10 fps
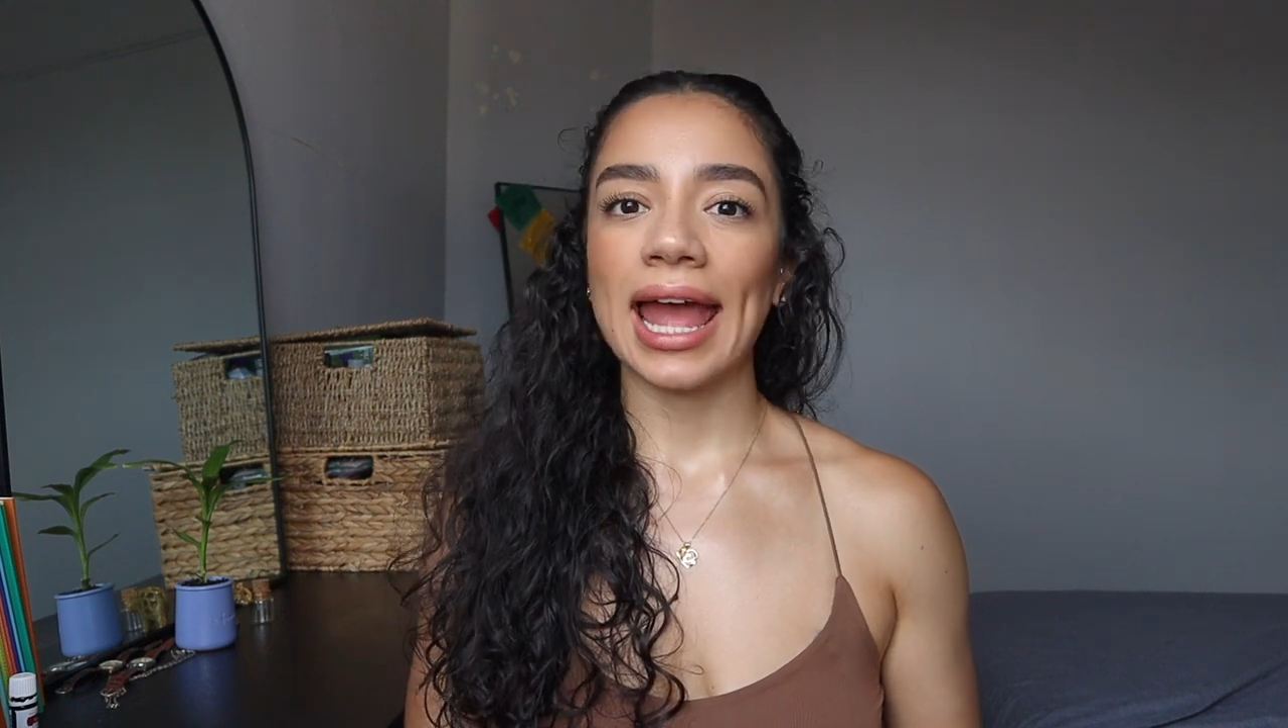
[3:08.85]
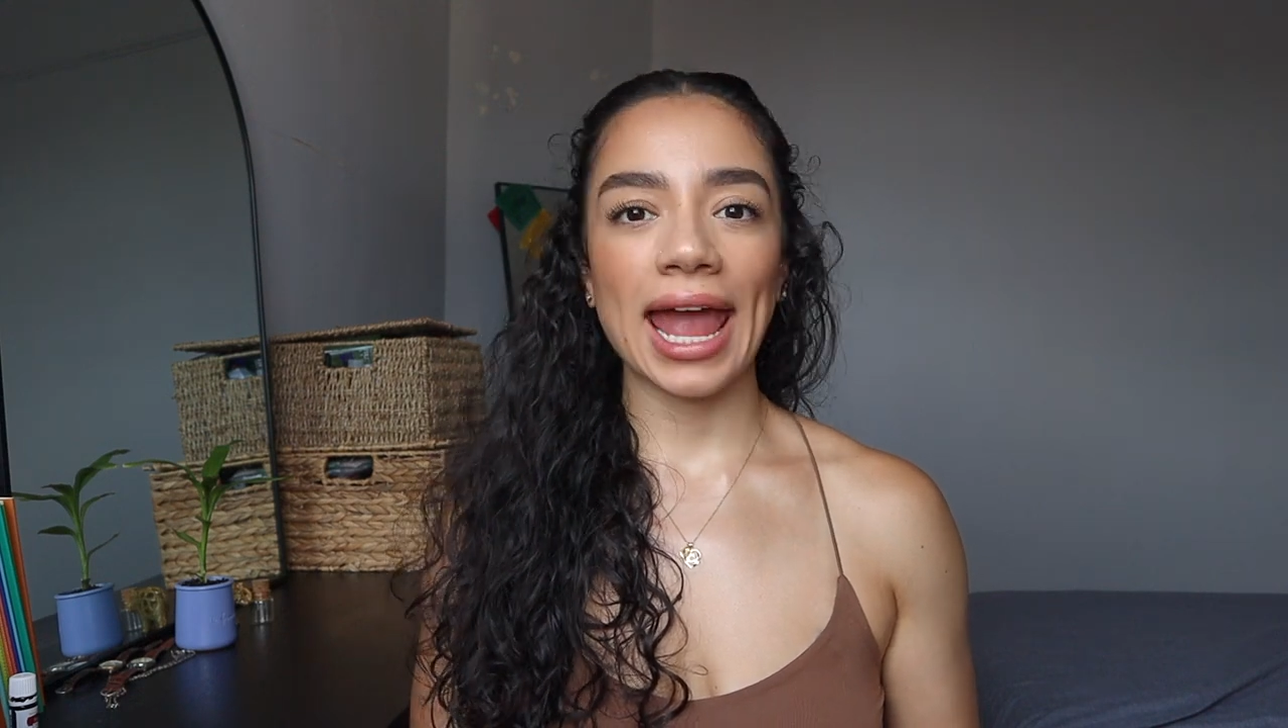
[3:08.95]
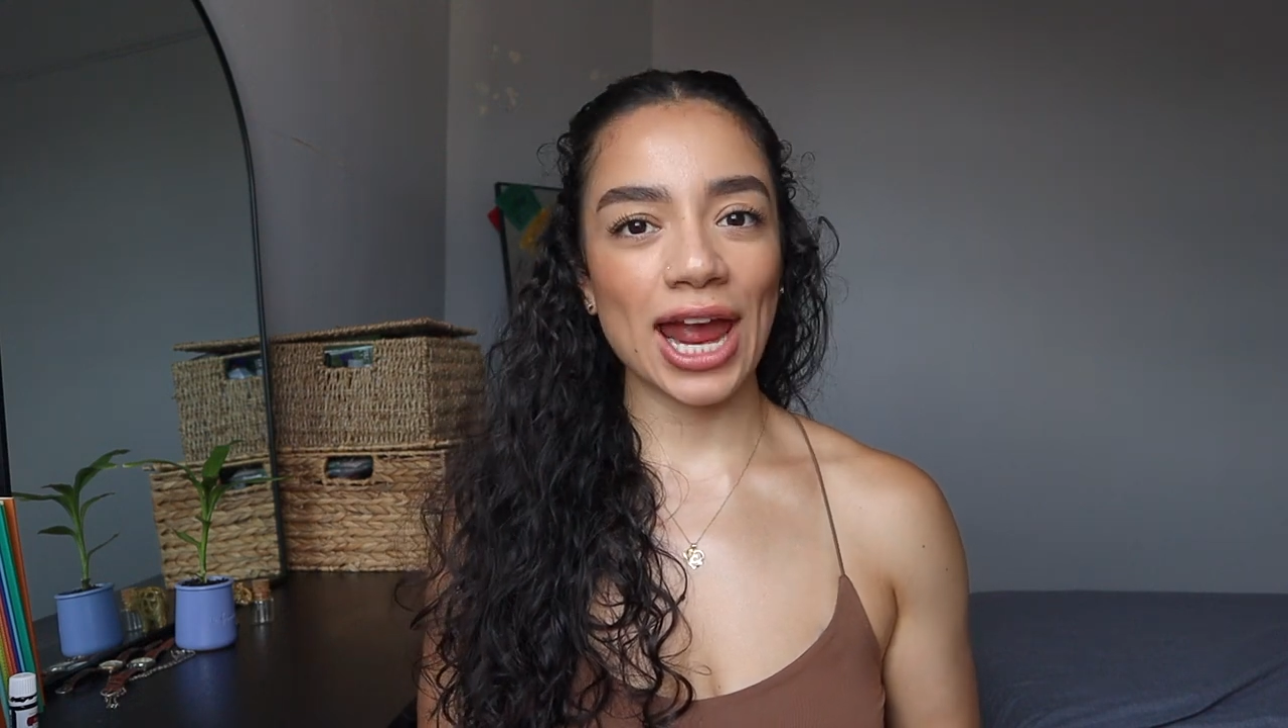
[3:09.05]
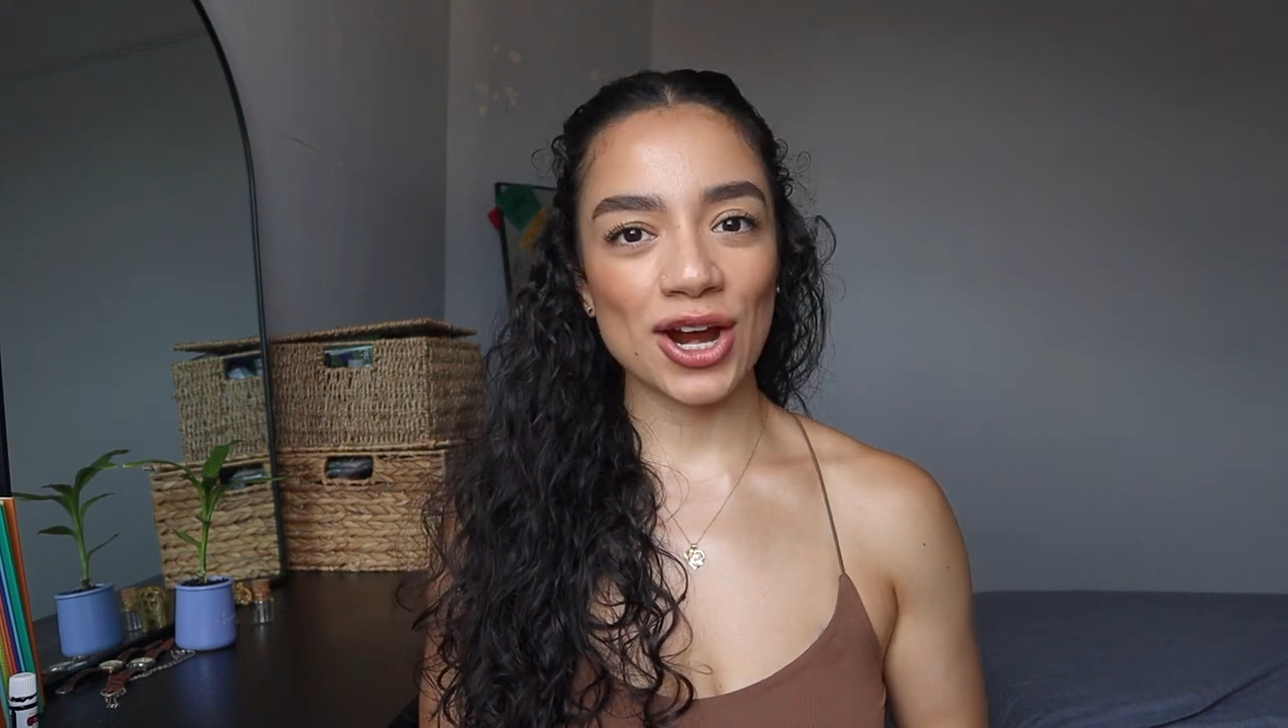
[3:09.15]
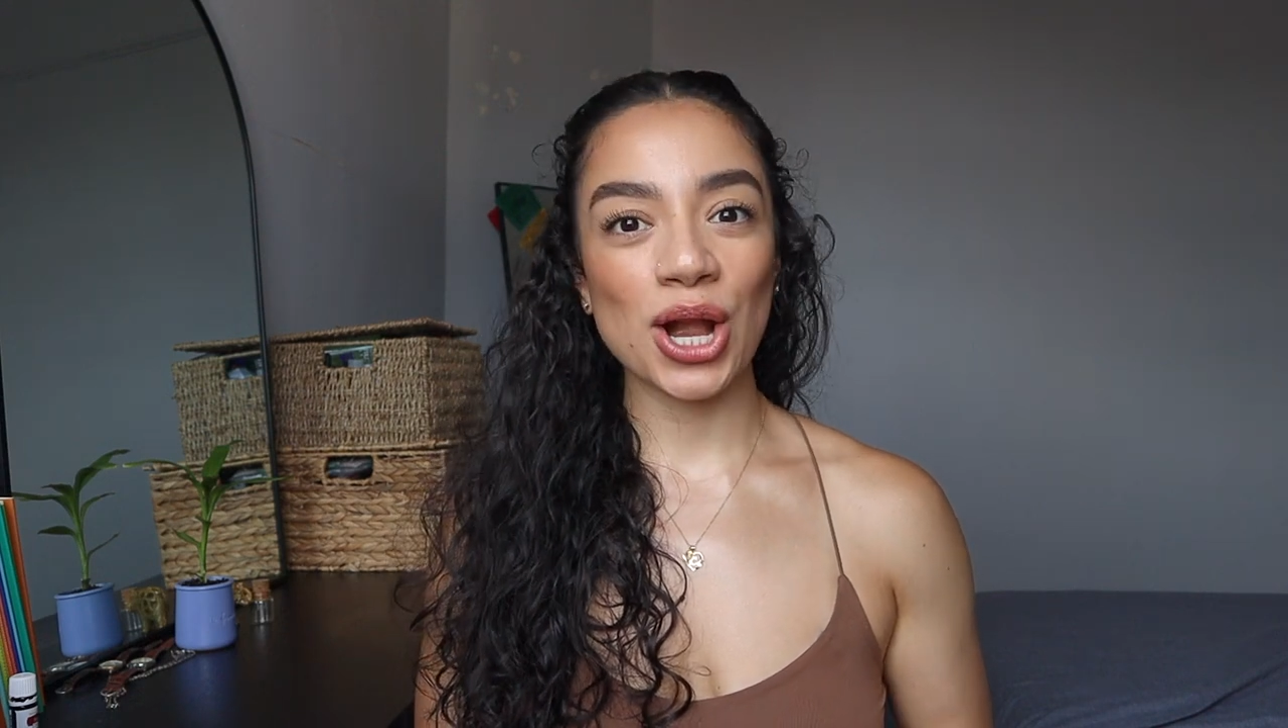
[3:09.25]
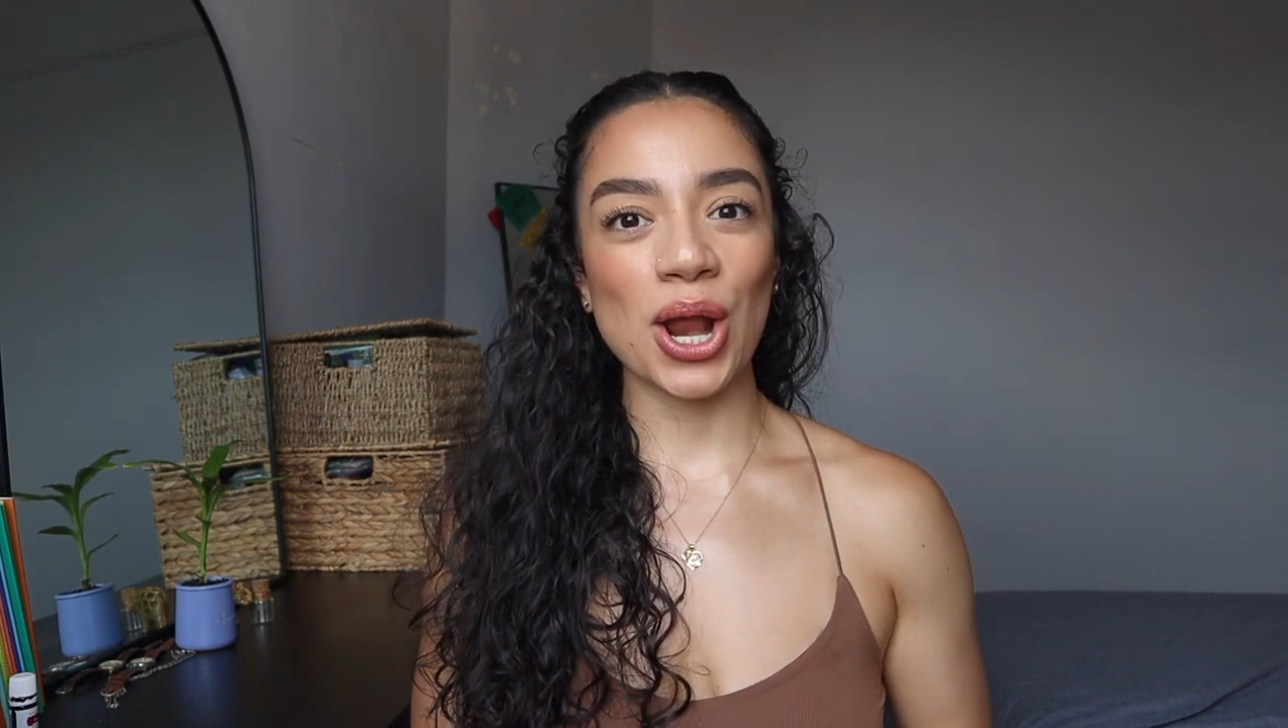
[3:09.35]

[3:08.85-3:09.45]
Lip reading: hair